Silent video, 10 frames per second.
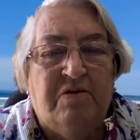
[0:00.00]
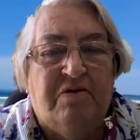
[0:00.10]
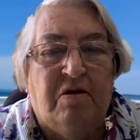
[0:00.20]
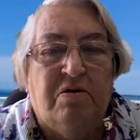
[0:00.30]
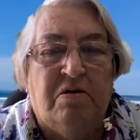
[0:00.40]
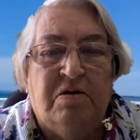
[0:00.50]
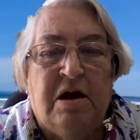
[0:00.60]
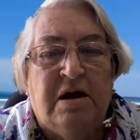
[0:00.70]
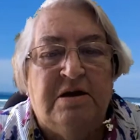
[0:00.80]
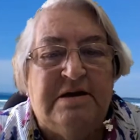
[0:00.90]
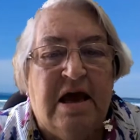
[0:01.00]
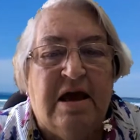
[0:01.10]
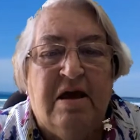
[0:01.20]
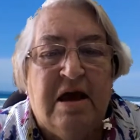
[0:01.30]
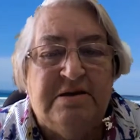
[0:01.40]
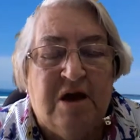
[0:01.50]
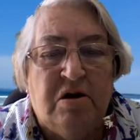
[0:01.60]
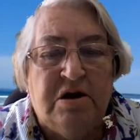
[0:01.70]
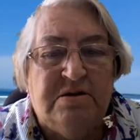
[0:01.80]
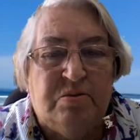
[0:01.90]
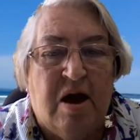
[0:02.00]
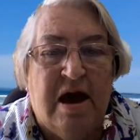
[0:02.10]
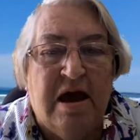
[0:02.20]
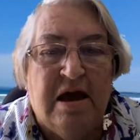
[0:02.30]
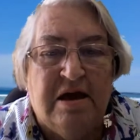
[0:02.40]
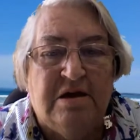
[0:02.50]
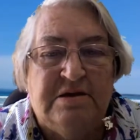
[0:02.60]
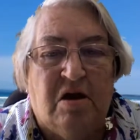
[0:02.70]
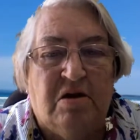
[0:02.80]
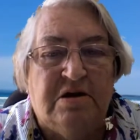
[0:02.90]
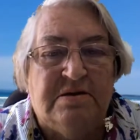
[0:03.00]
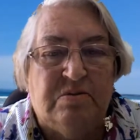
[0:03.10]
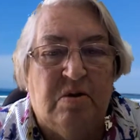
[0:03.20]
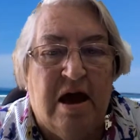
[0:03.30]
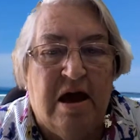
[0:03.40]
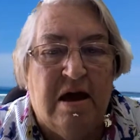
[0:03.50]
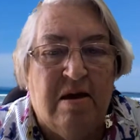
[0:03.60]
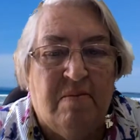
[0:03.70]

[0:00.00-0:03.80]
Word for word: phone saying, It's on its way, it's on its way.